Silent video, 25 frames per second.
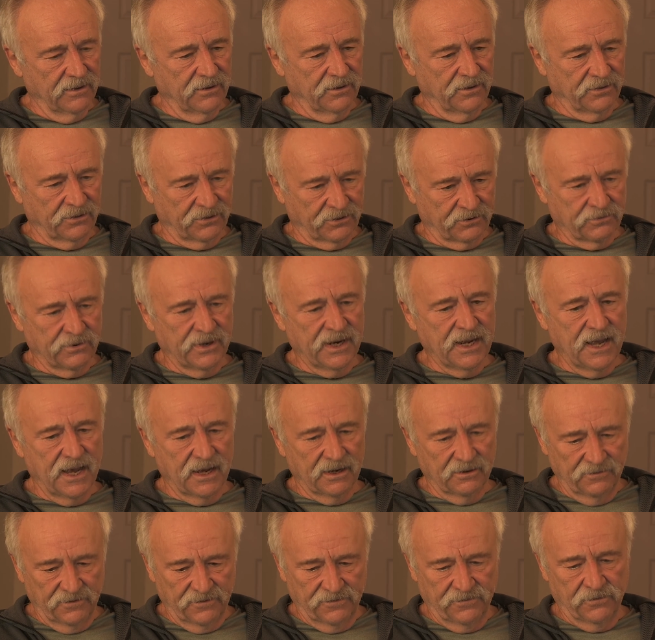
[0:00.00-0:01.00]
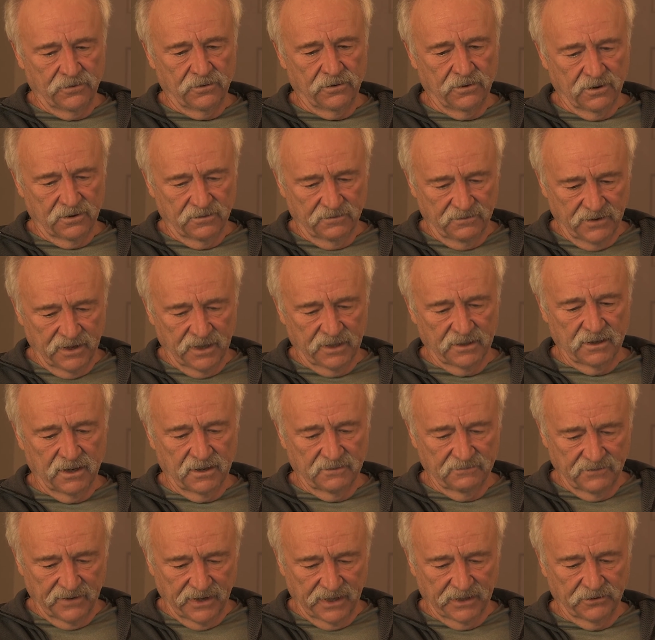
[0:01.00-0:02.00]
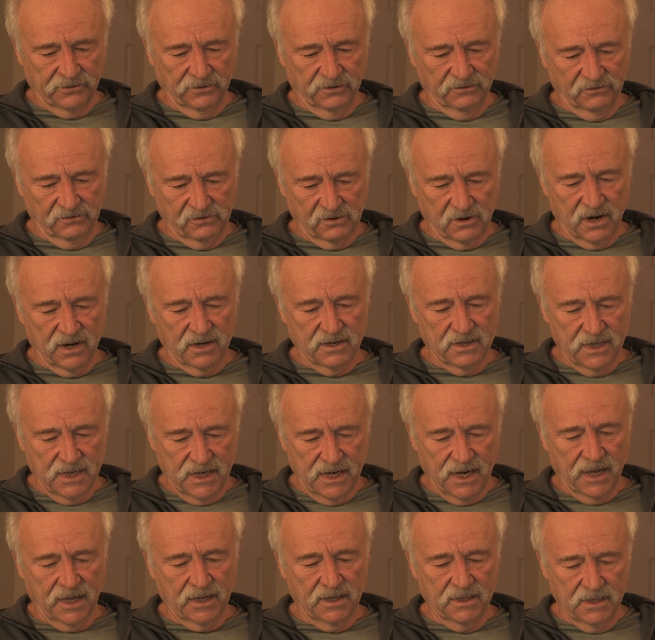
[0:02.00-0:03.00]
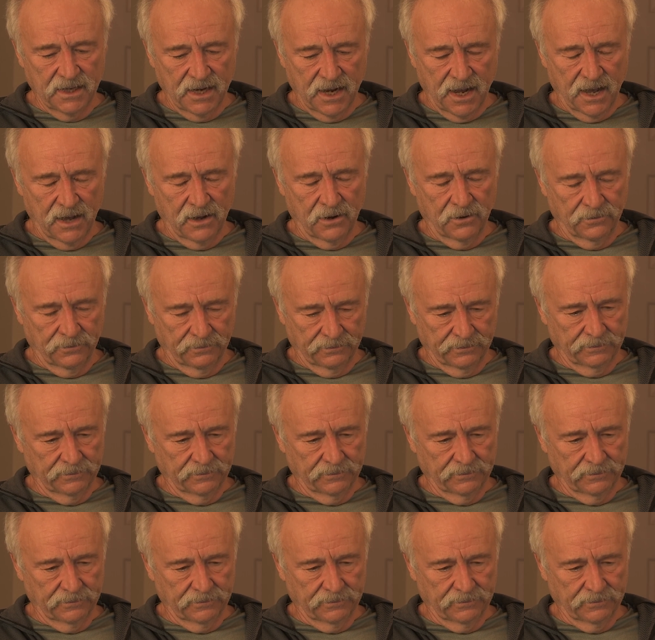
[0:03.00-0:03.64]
3 out of 4 Vietnam veterans are dead now.